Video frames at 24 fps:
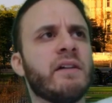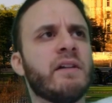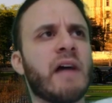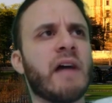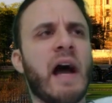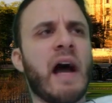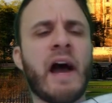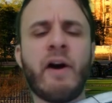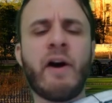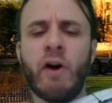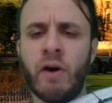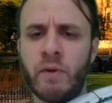
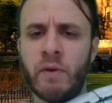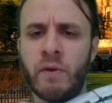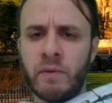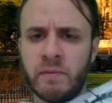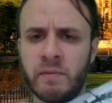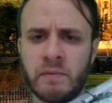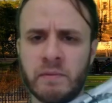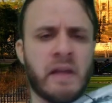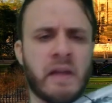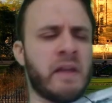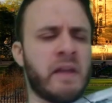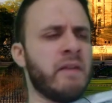
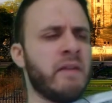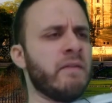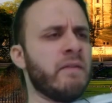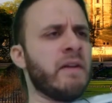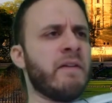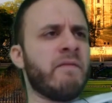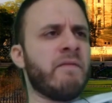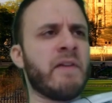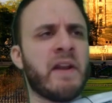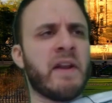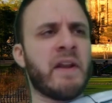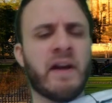
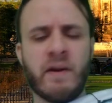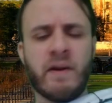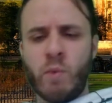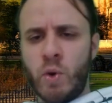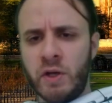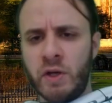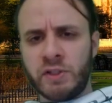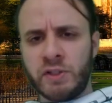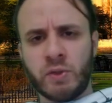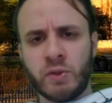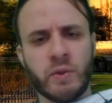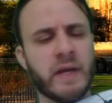even when I
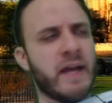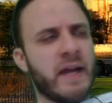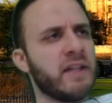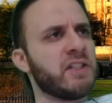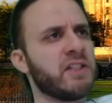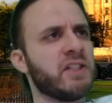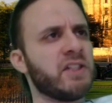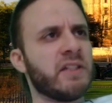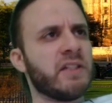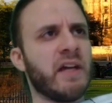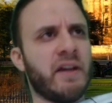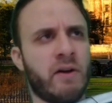watch
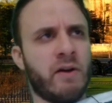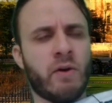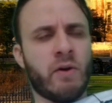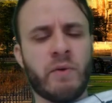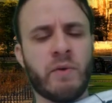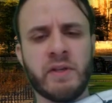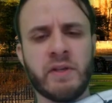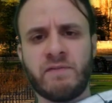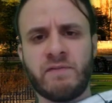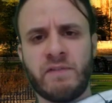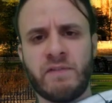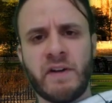reaction, I
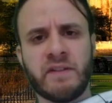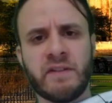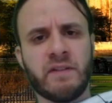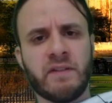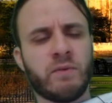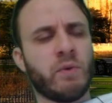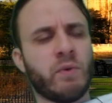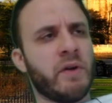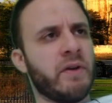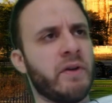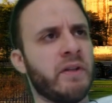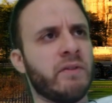always find it
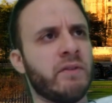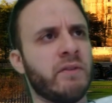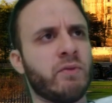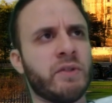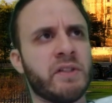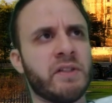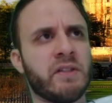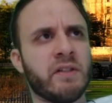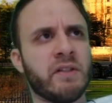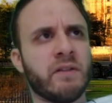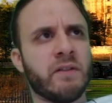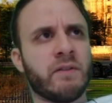very
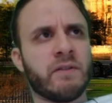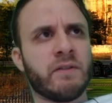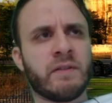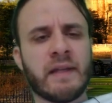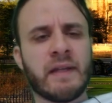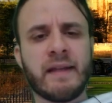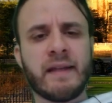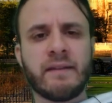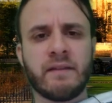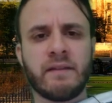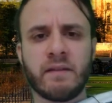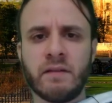interesting
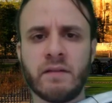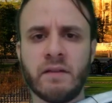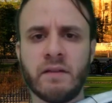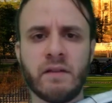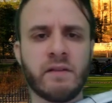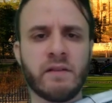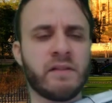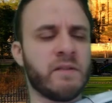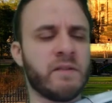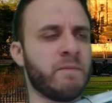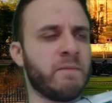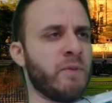that
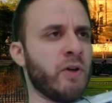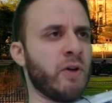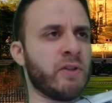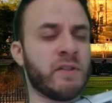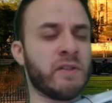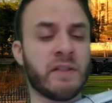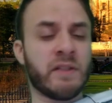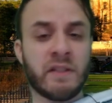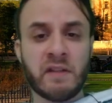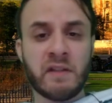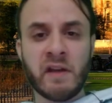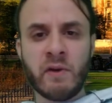the
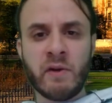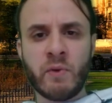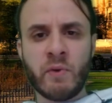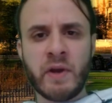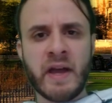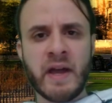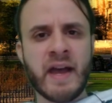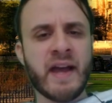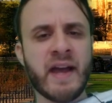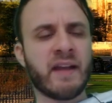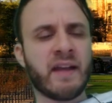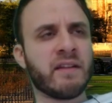person that they are
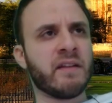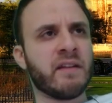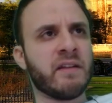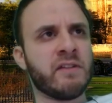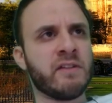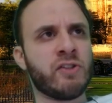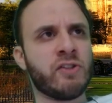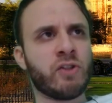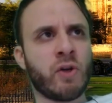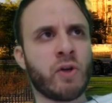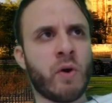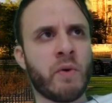reacting
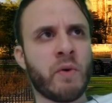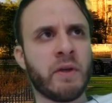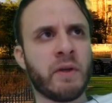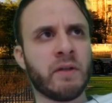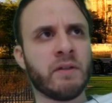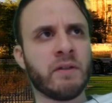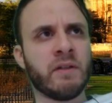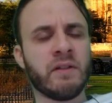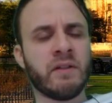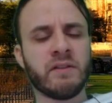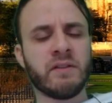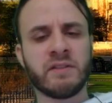is
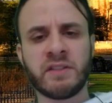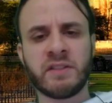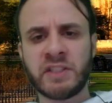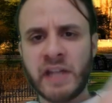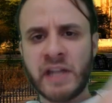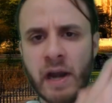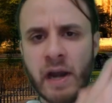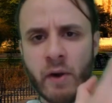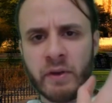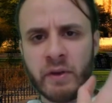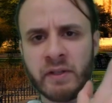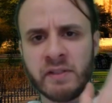
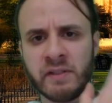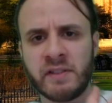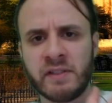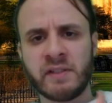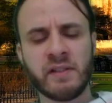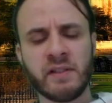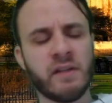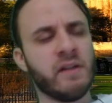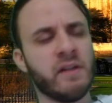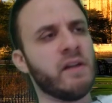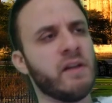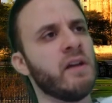sharing his
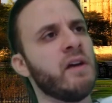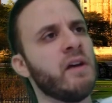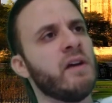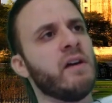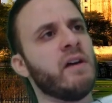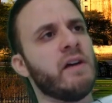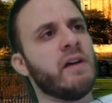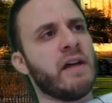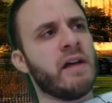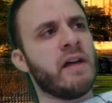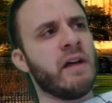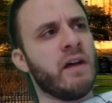
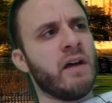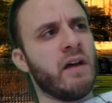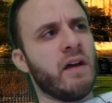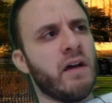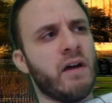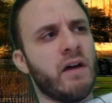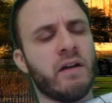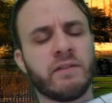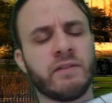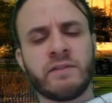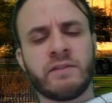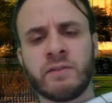
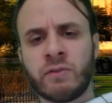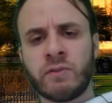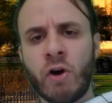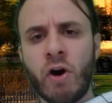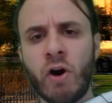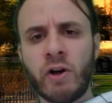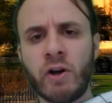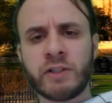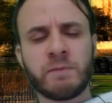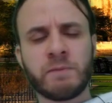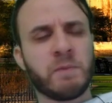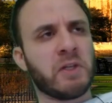
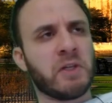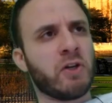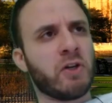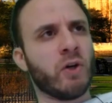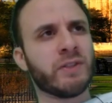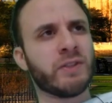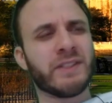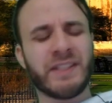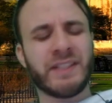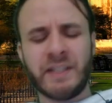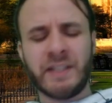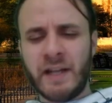thoughts,
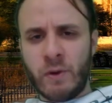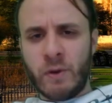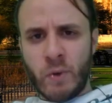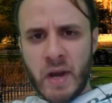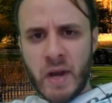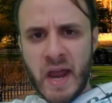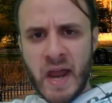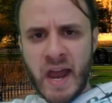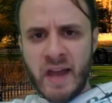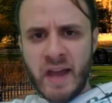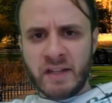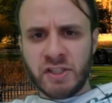because in a
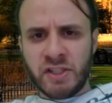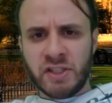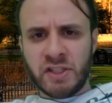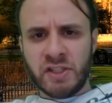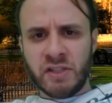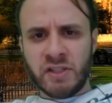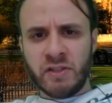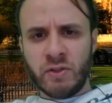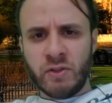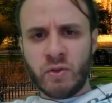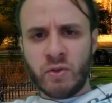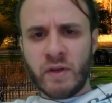
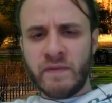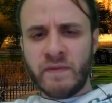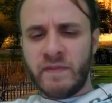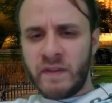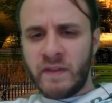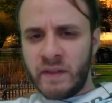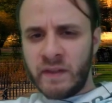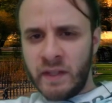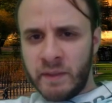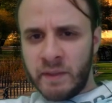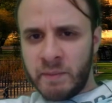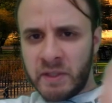reaction you have a
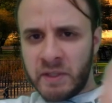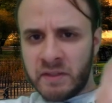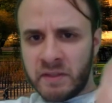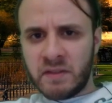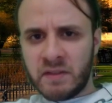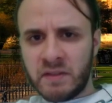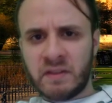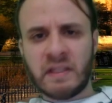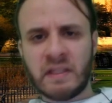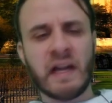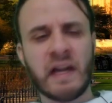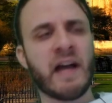
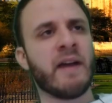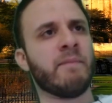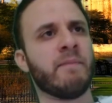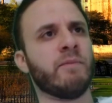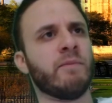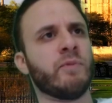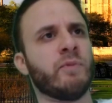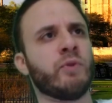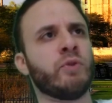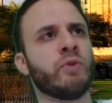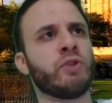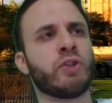limited time
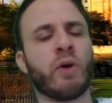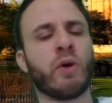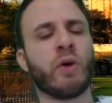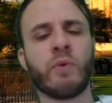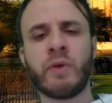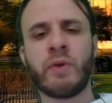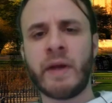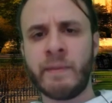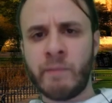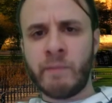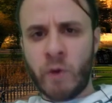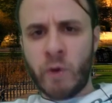to show
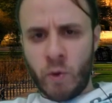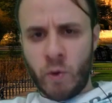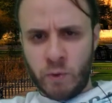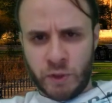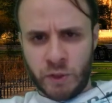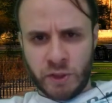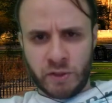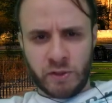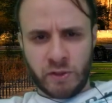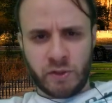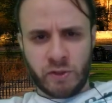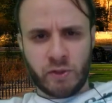your
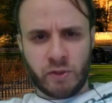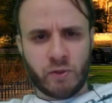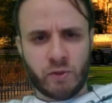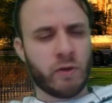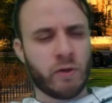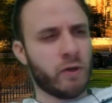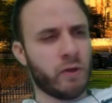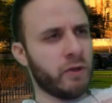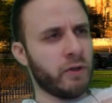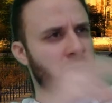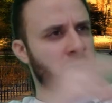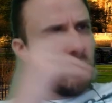emotions
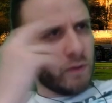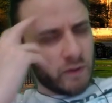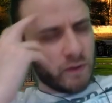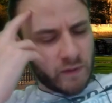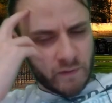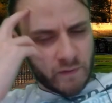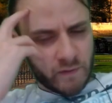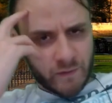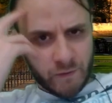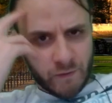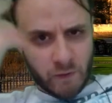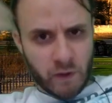or your
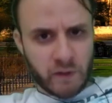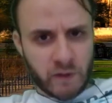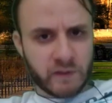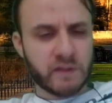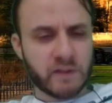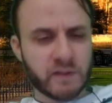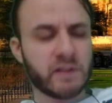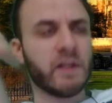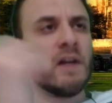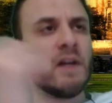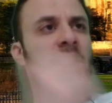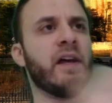
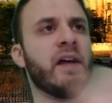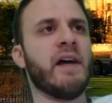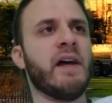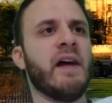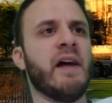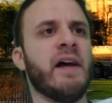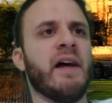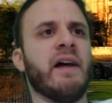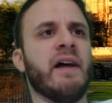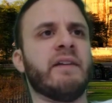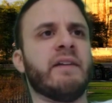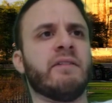thoughts,
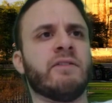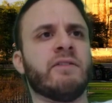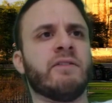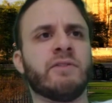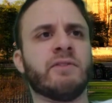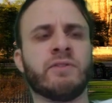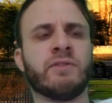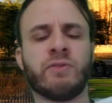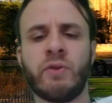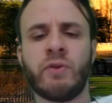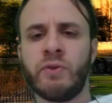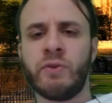and
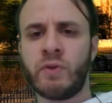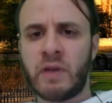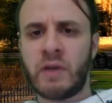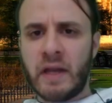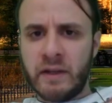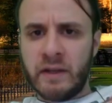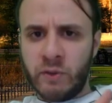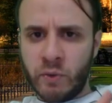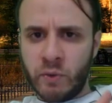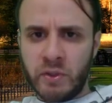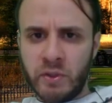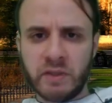so you
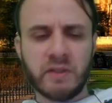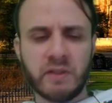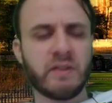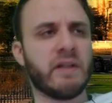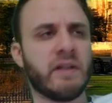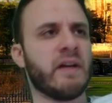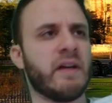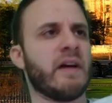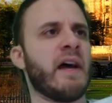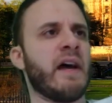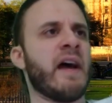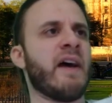can do it
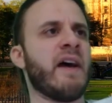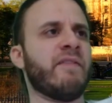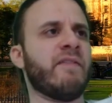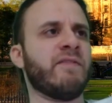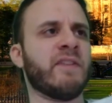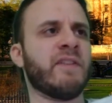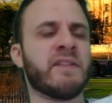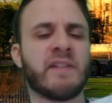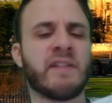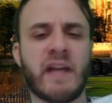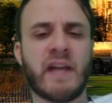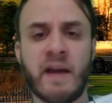
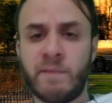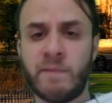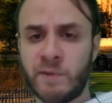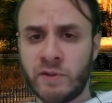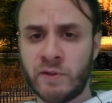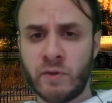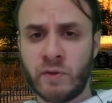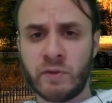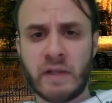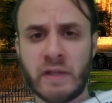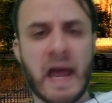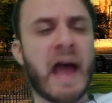after the
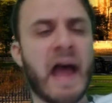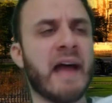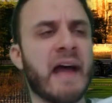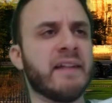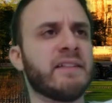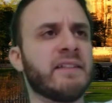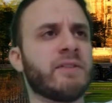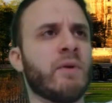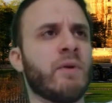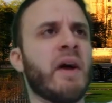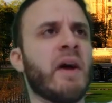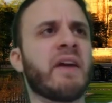episode
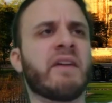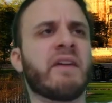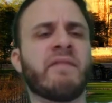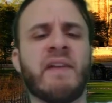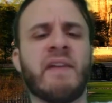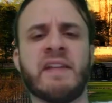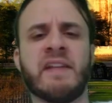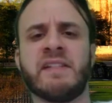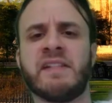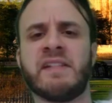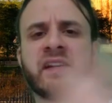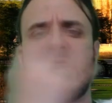ends, right,
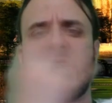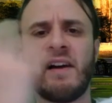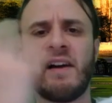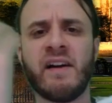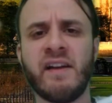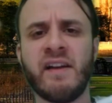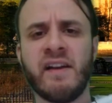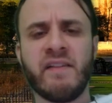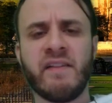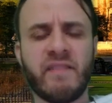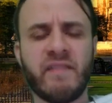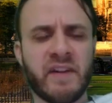when
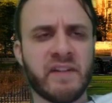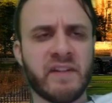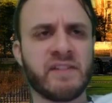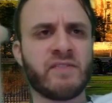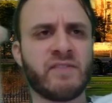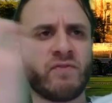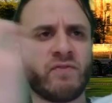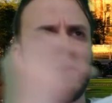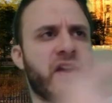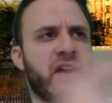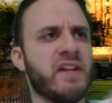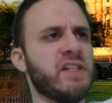it's
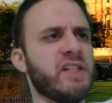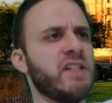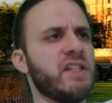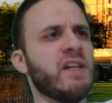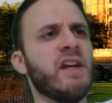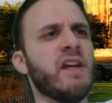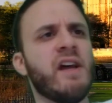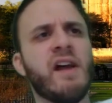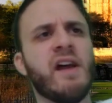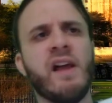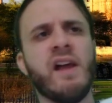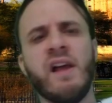fresh.
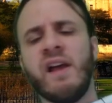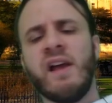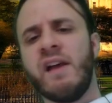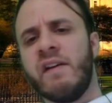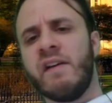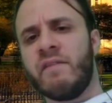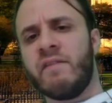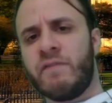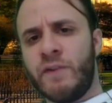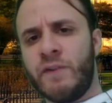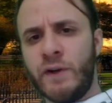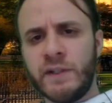
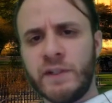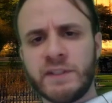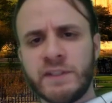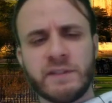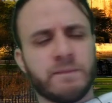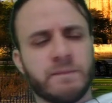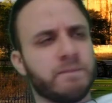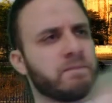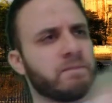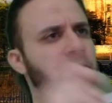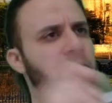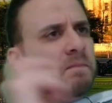First,
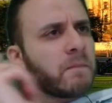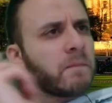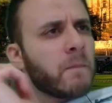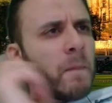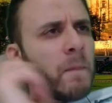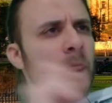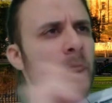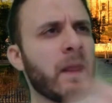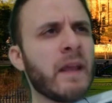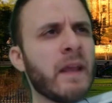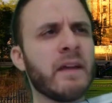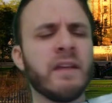
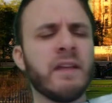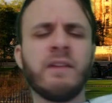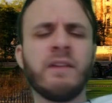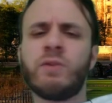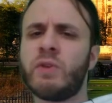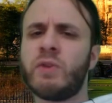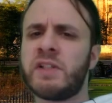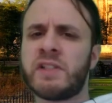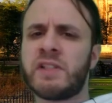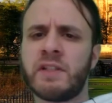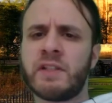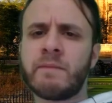
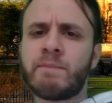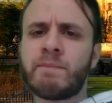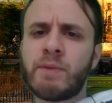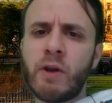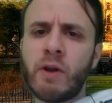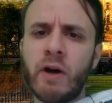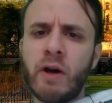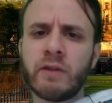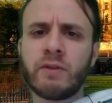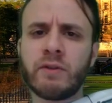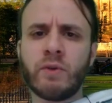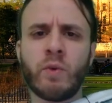interesting
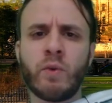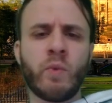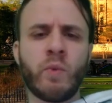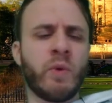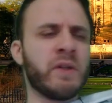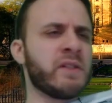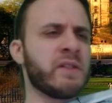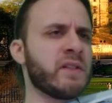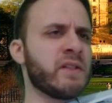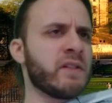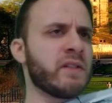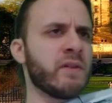plot
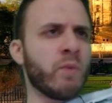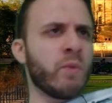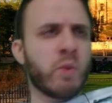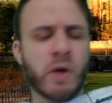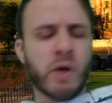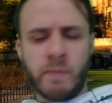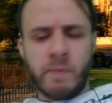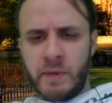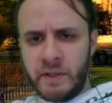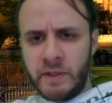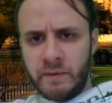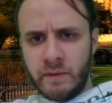with the
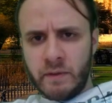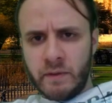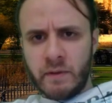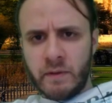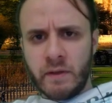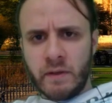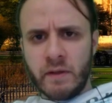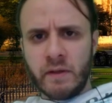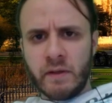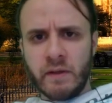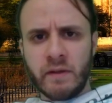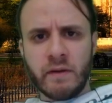woman
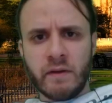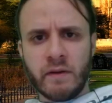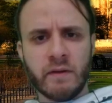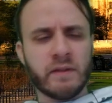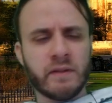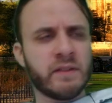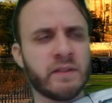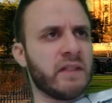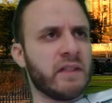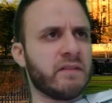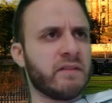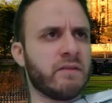
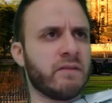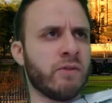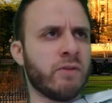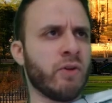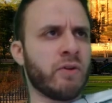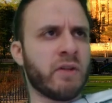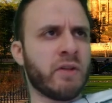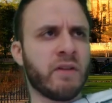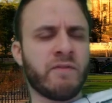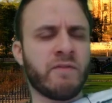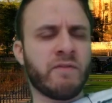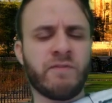that
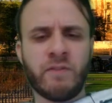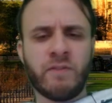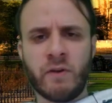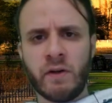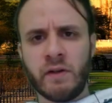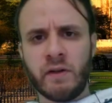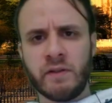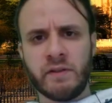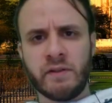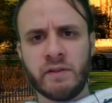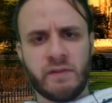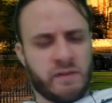looking
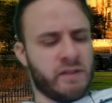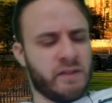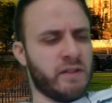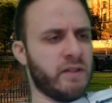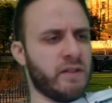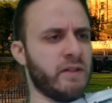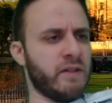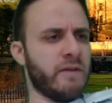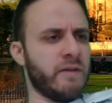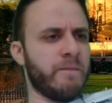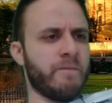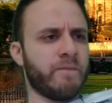for
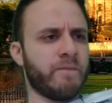the